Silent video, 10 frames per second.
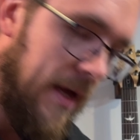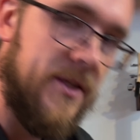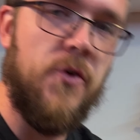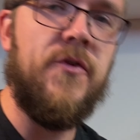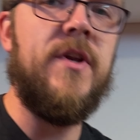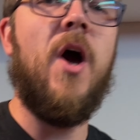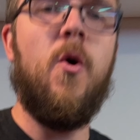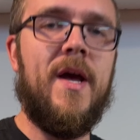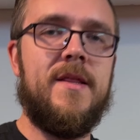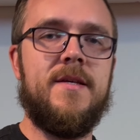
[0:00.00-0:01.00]
So if you
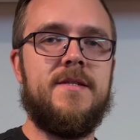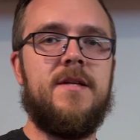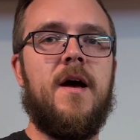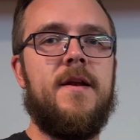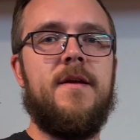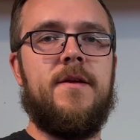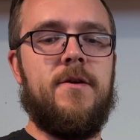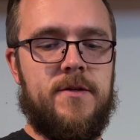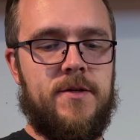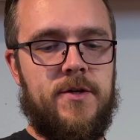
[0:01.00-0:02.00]
don't hit the stud,
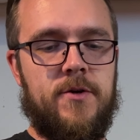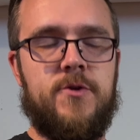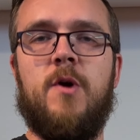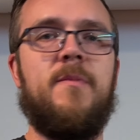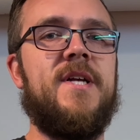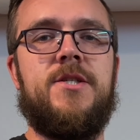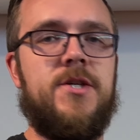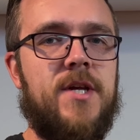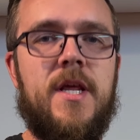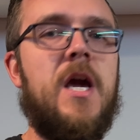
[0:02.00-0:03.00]
your drill bit's
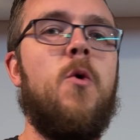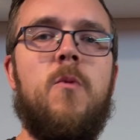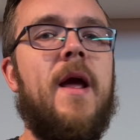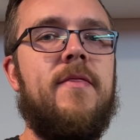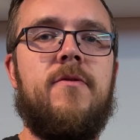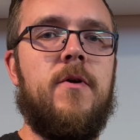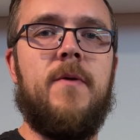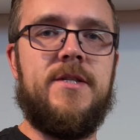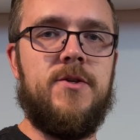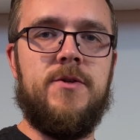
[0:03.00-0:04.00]
just gonna go right
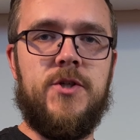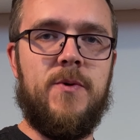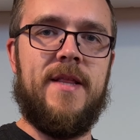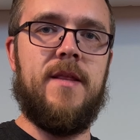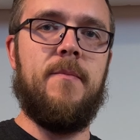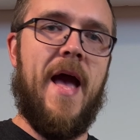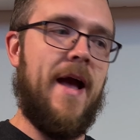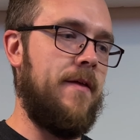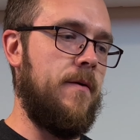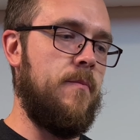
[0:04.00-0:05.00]
through. As soon as you hit the
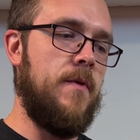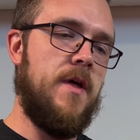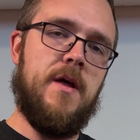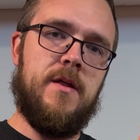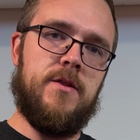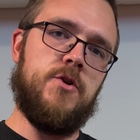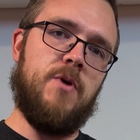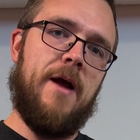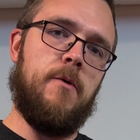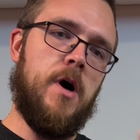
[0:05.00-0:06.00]
back of the
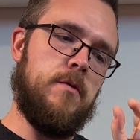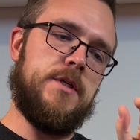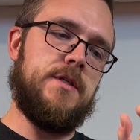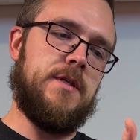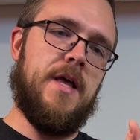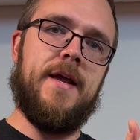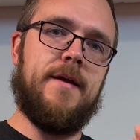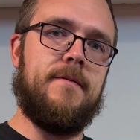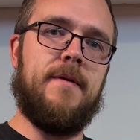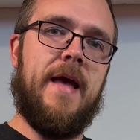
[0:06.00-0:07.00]
drywall, which is like
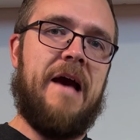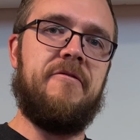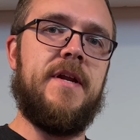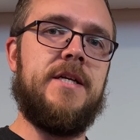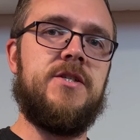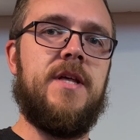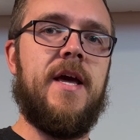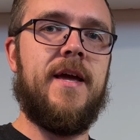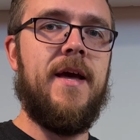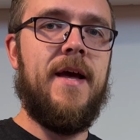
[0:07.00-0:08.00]
1/2 inch
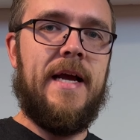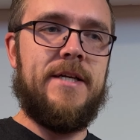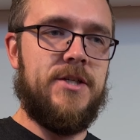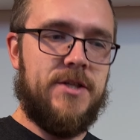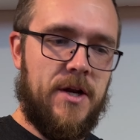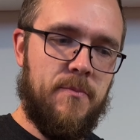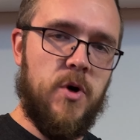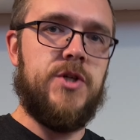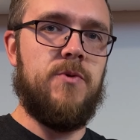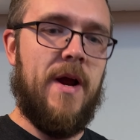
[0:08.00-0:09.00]
thick, it's just gonna
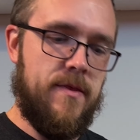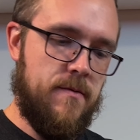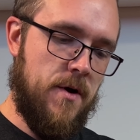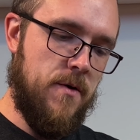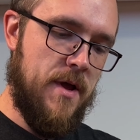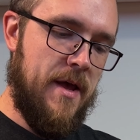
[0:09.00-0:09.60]
push right through.